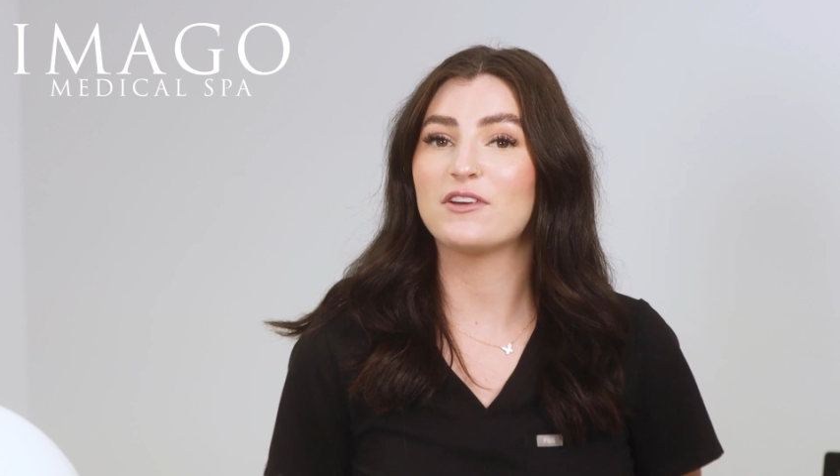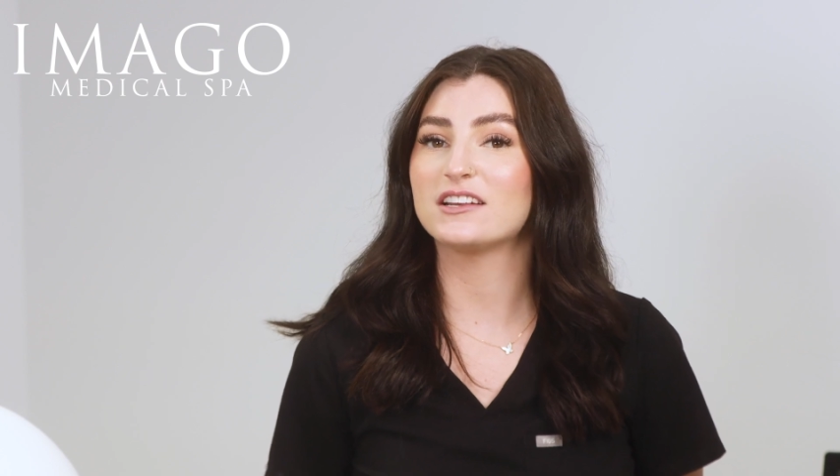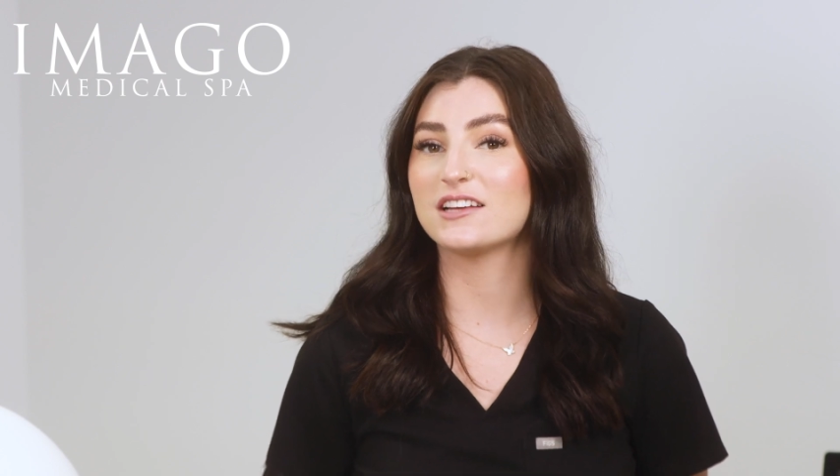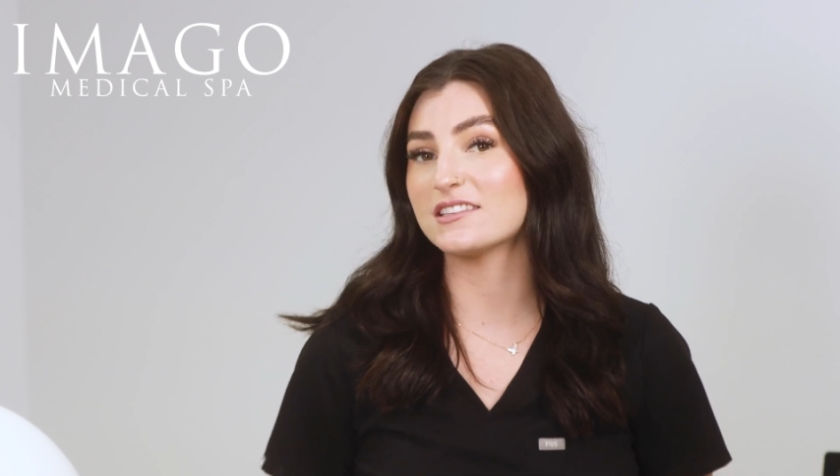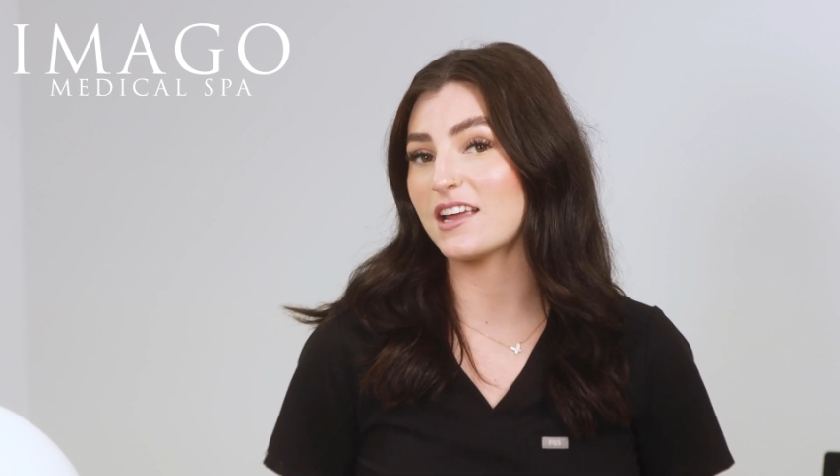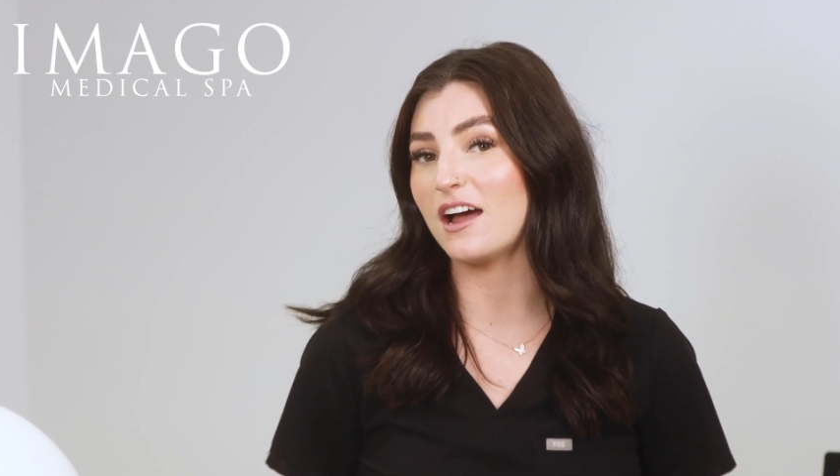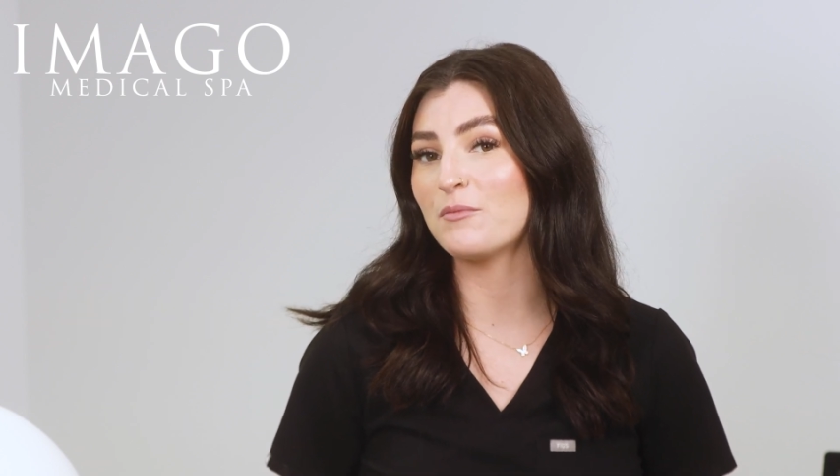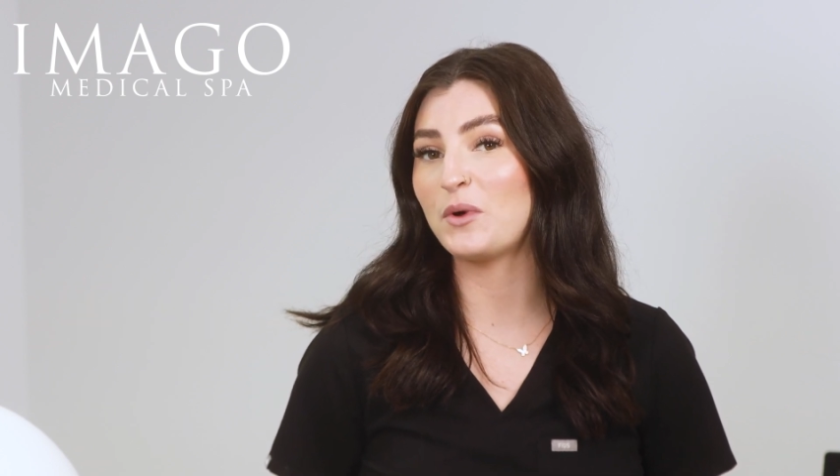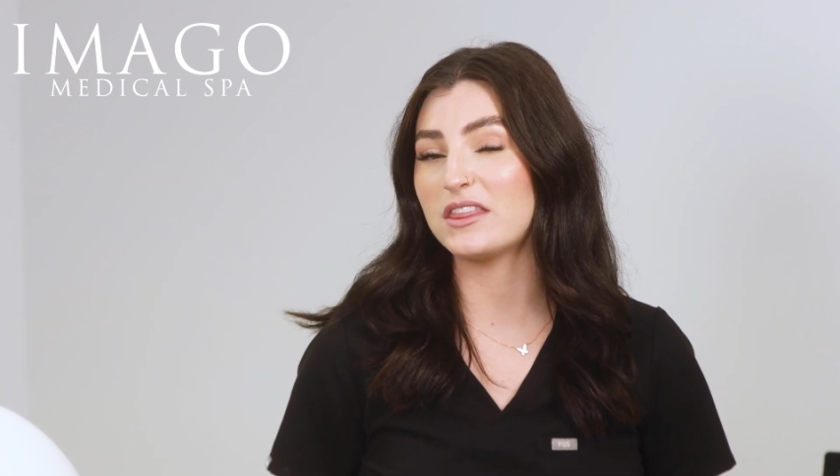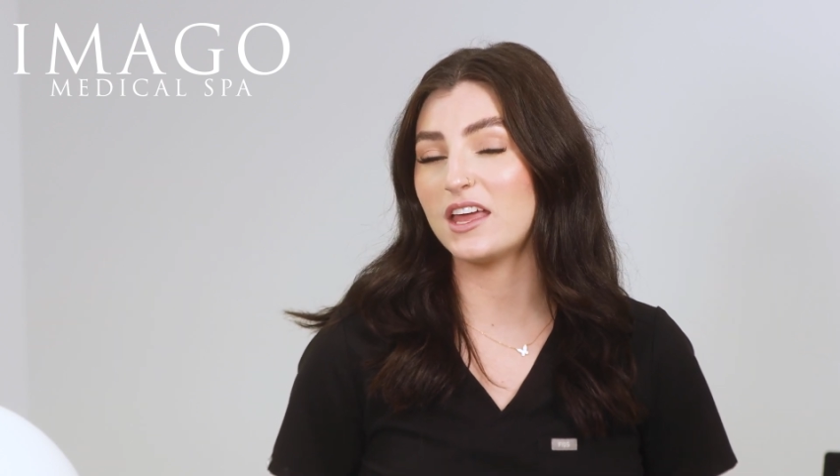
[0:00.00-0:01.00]
it does
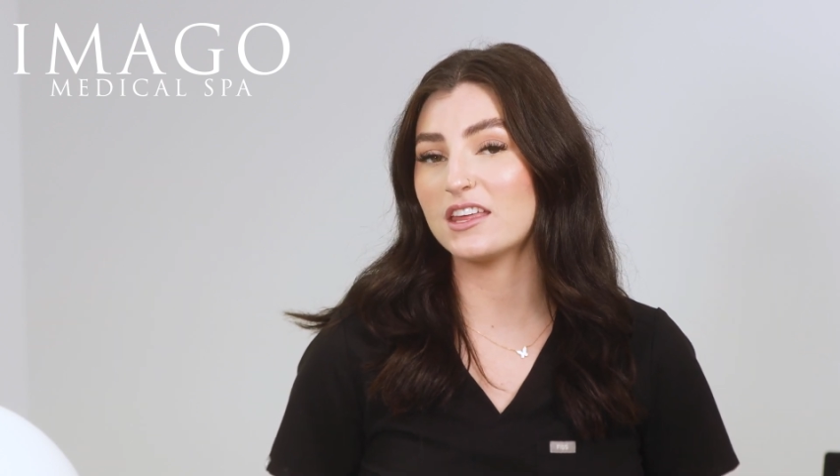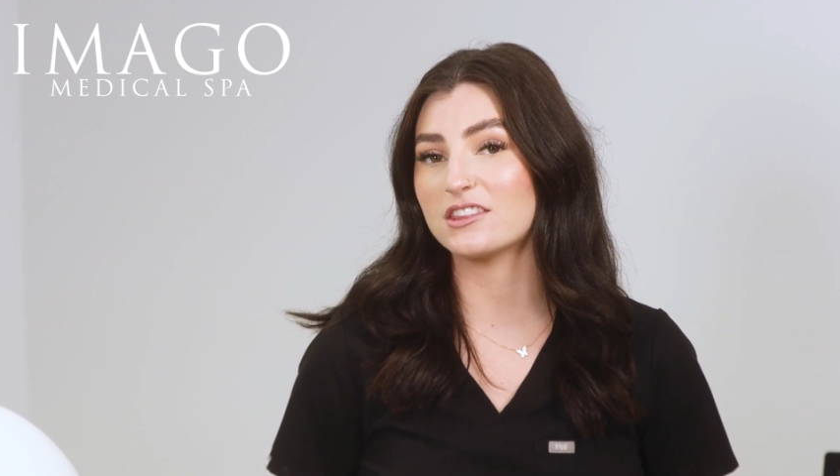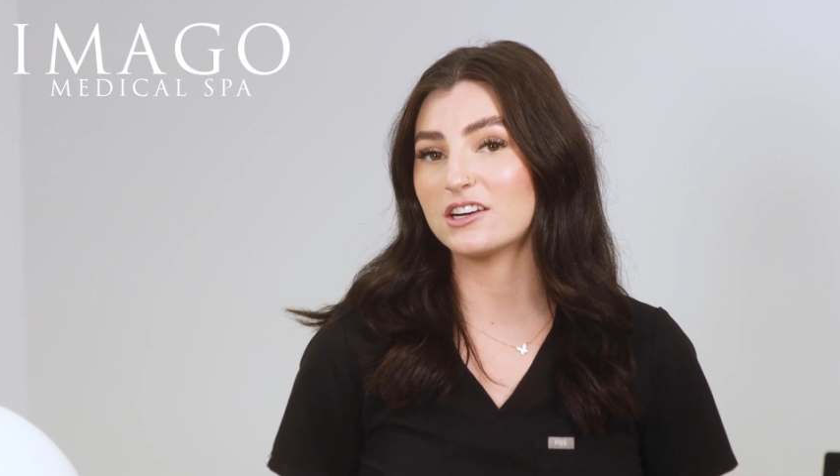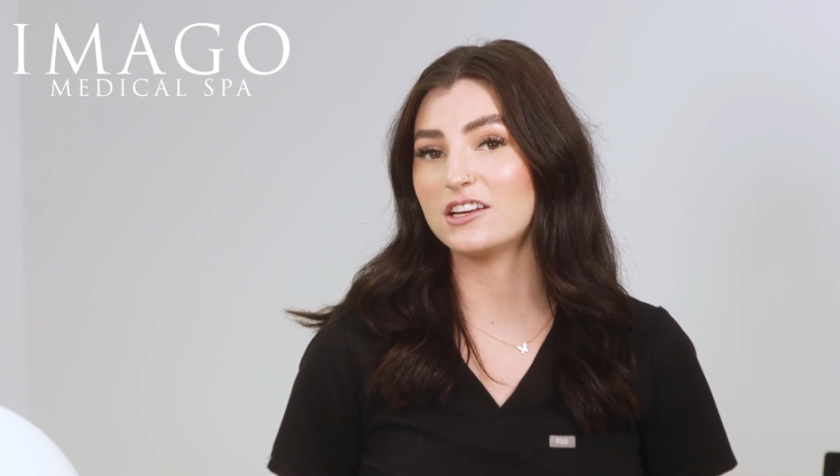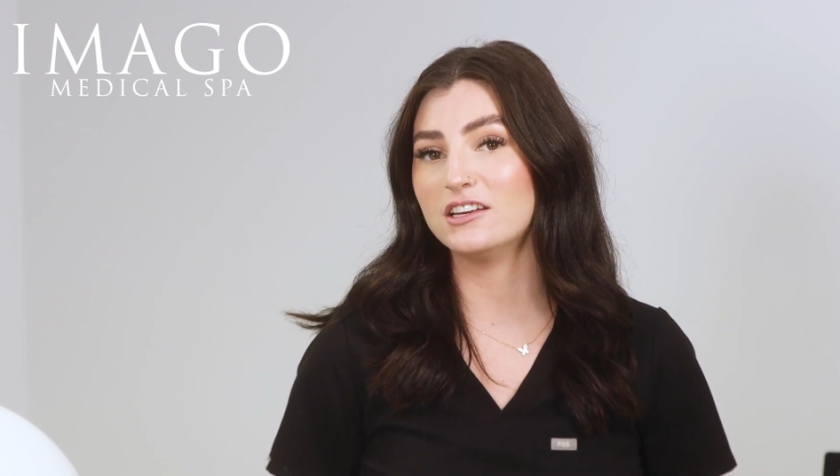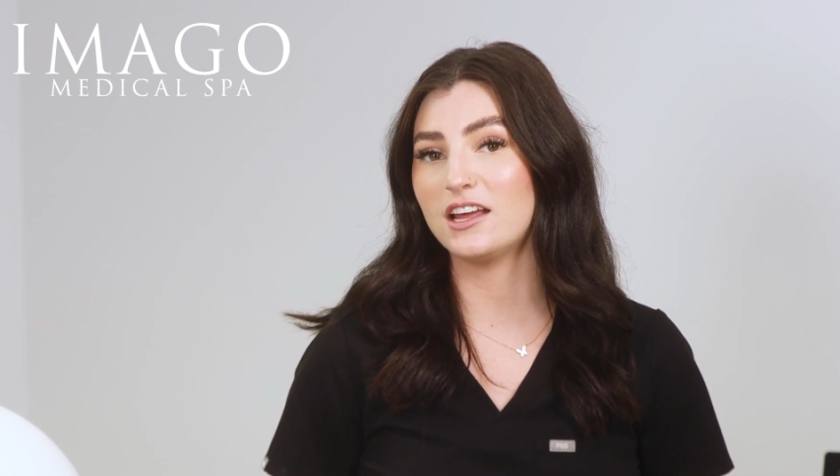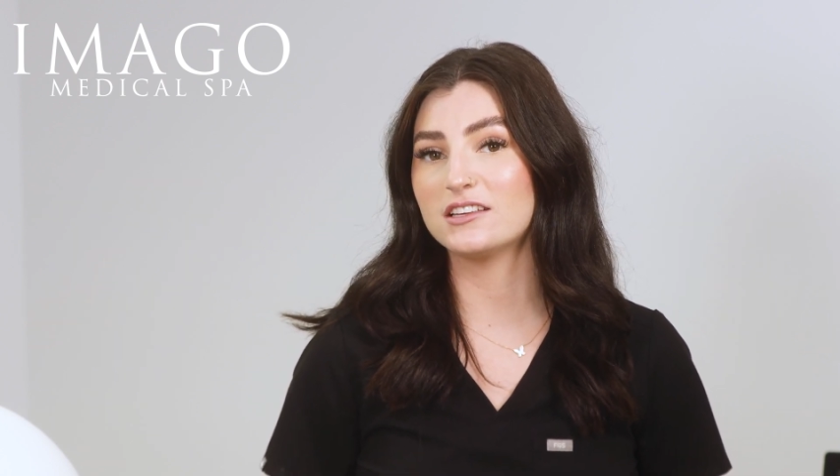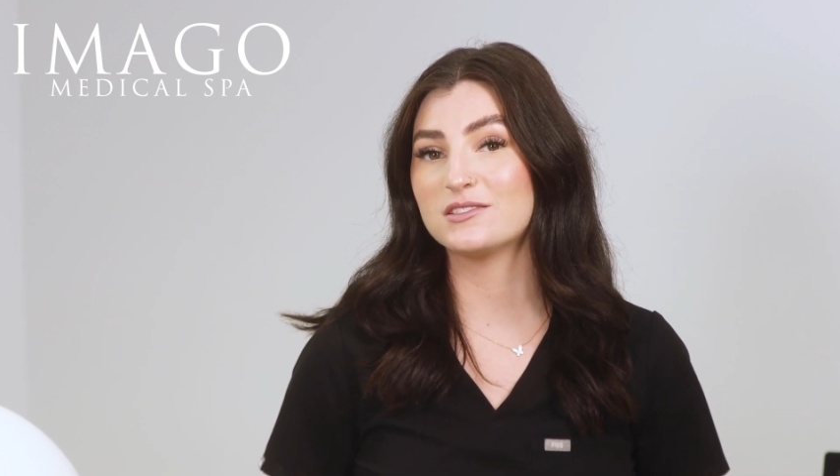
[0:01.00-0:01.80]
come with a 30-day